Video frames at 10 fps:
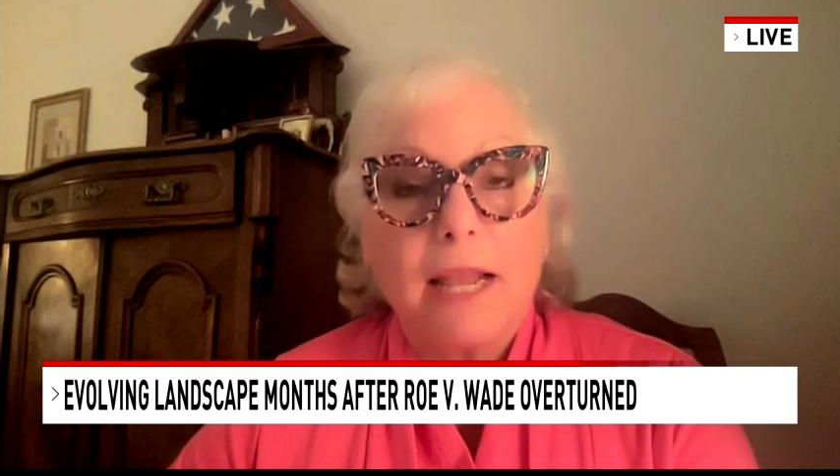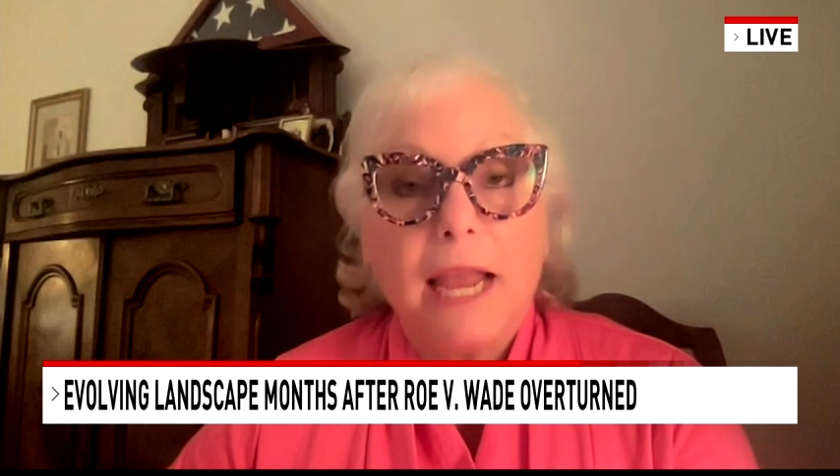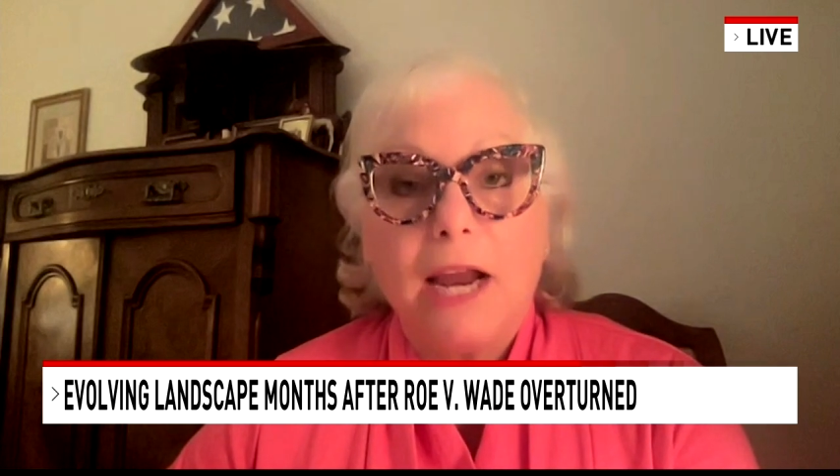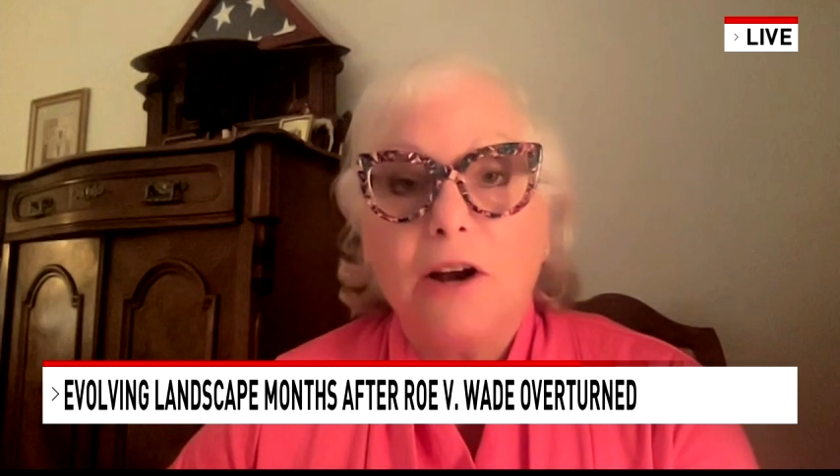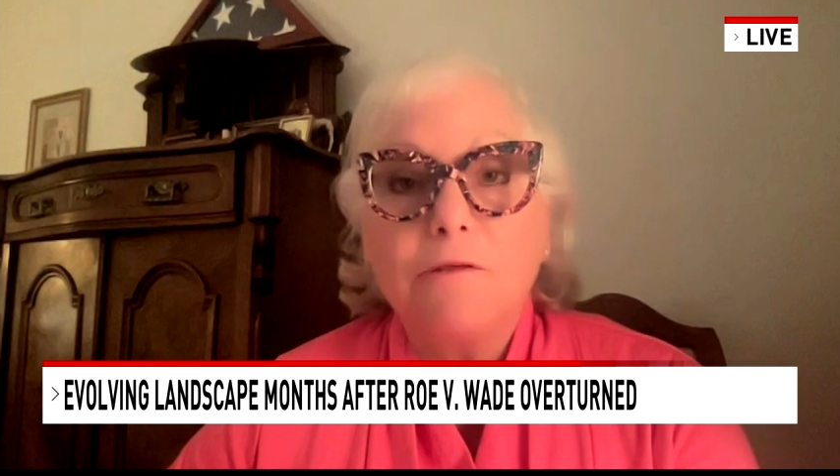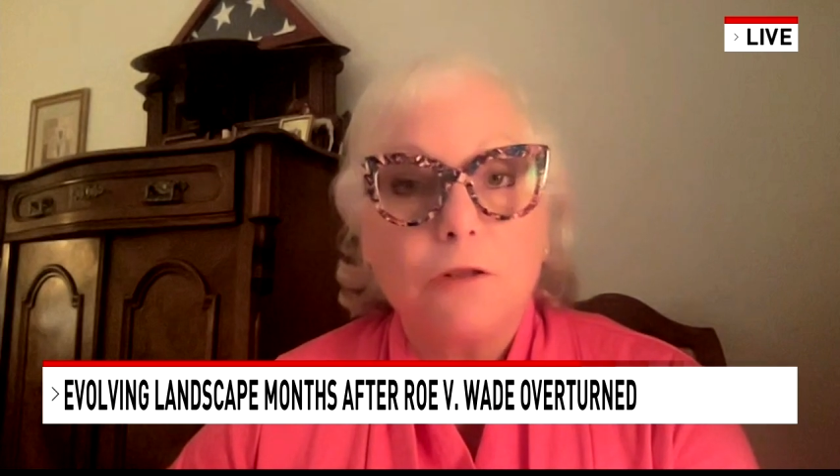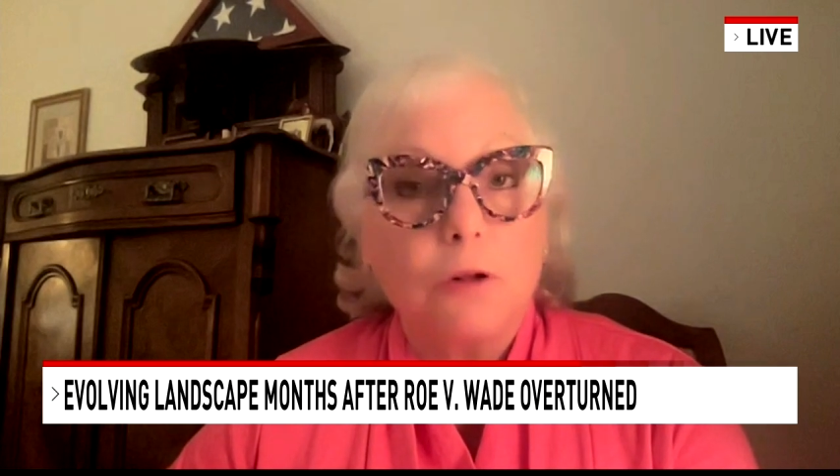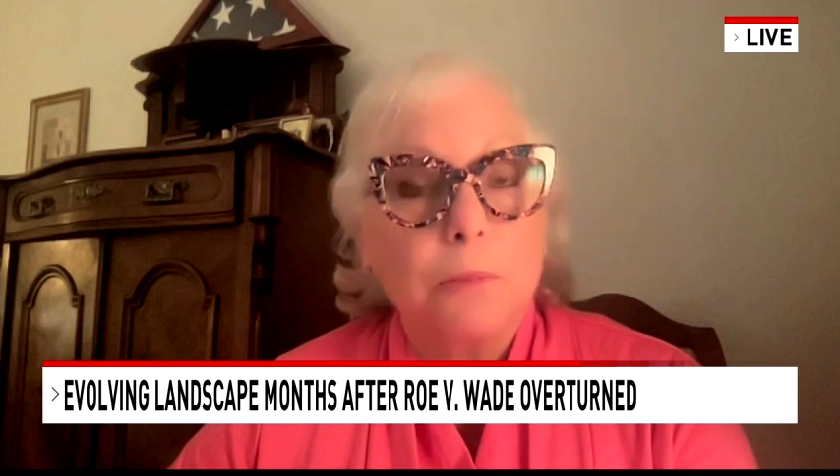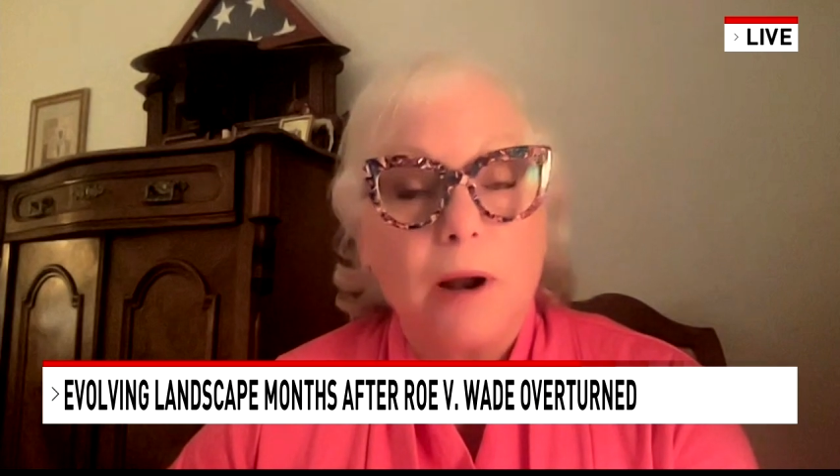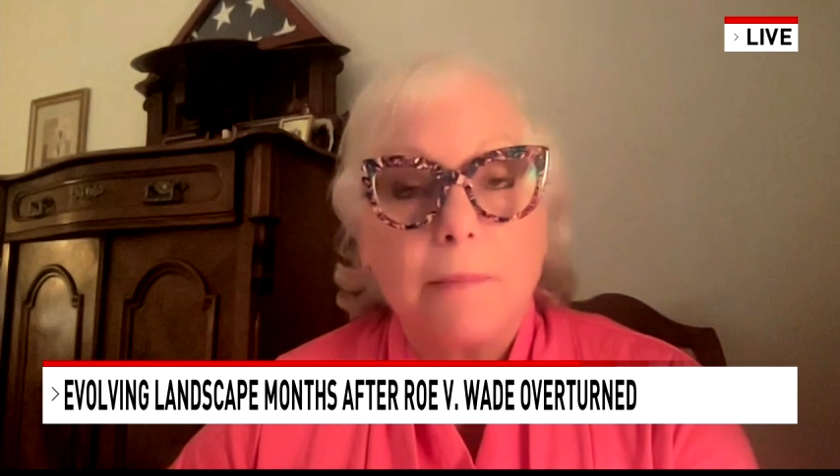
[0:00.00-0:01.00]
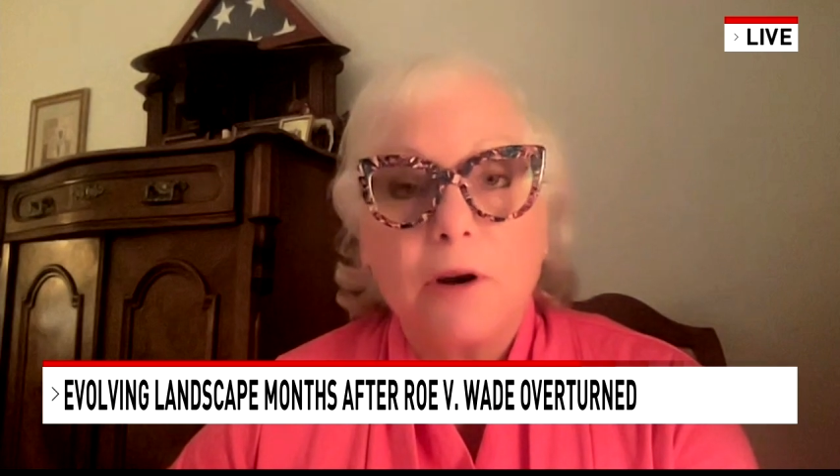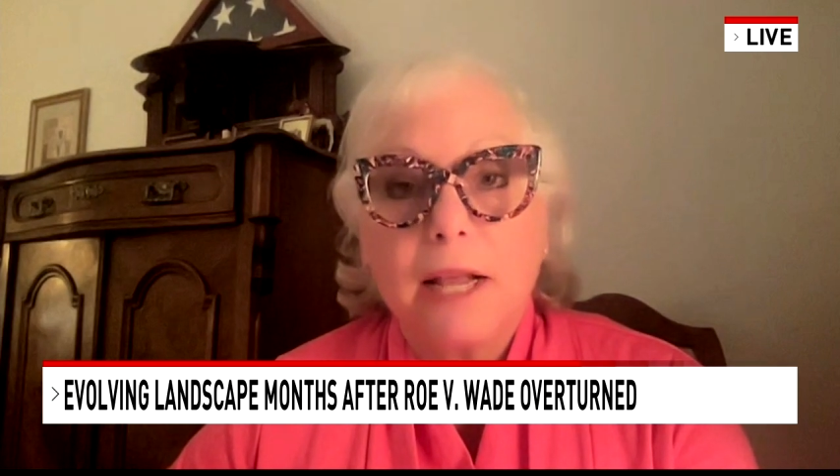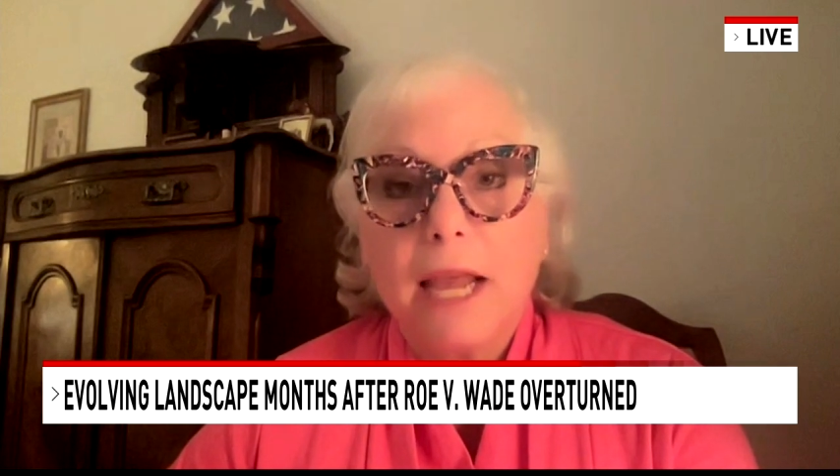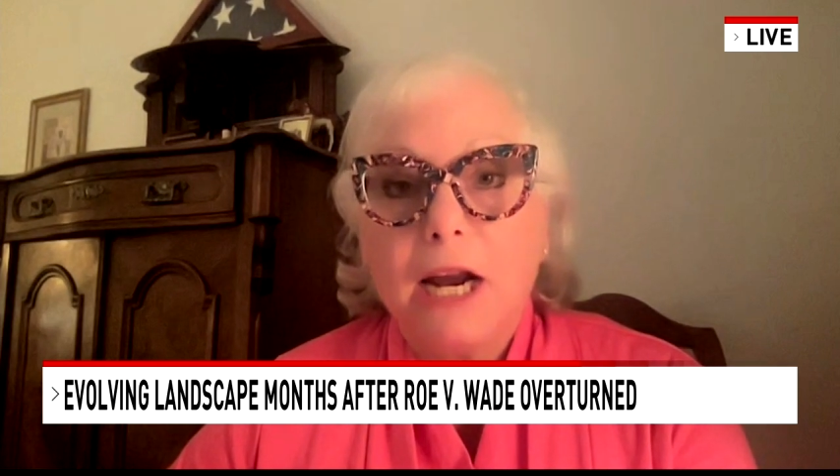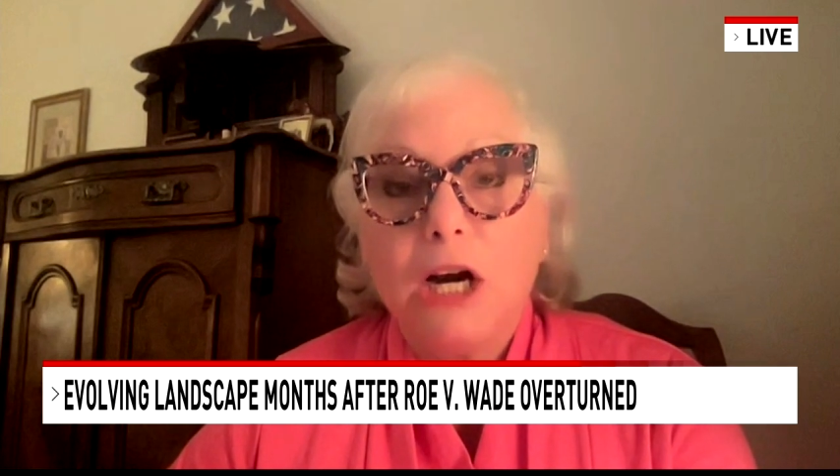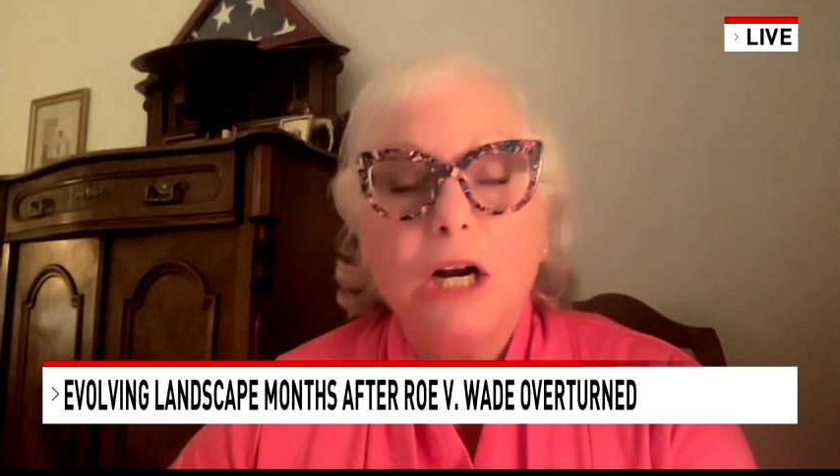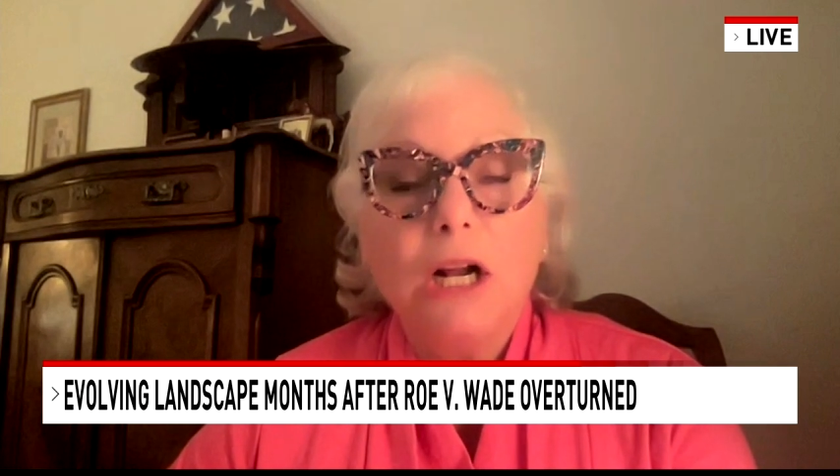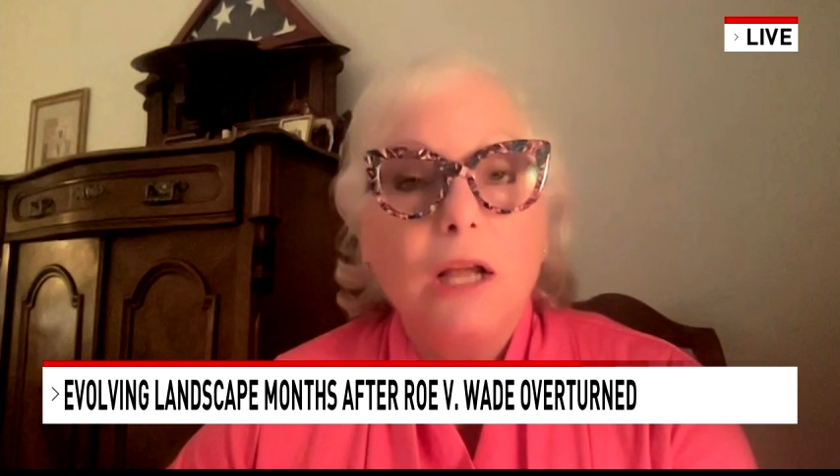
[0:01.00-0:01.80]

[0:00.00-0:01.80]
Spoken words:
care, full primary care,